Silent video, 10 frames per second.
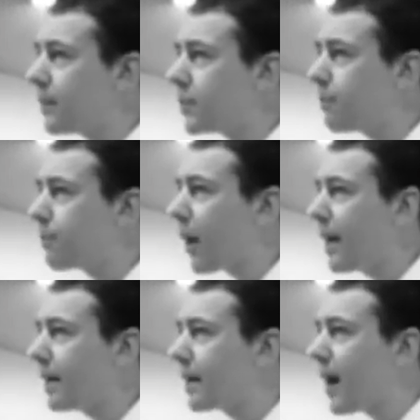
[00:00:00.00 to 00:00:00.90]
to
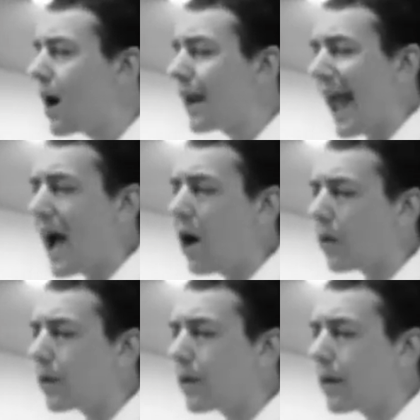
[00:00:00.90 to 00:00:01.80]
break God
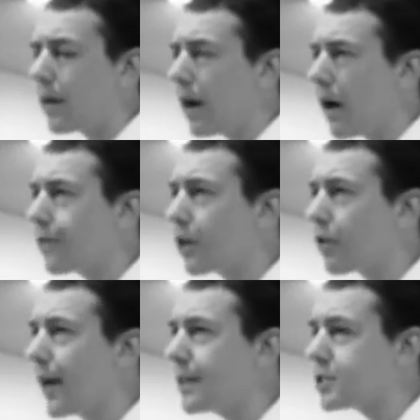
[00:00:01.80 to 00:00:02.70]
out of the
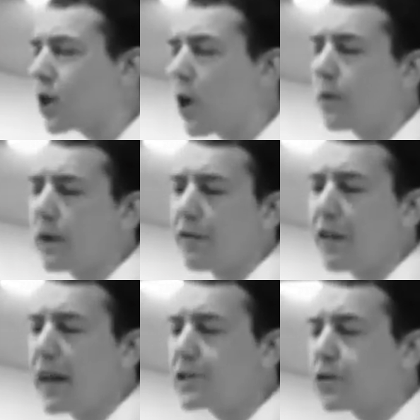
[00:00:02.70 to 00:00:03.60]
great stone
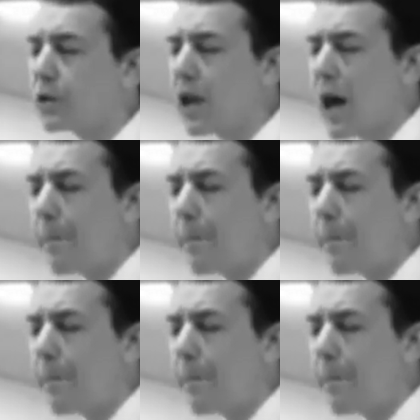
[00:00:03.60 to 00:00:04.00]
cathedrals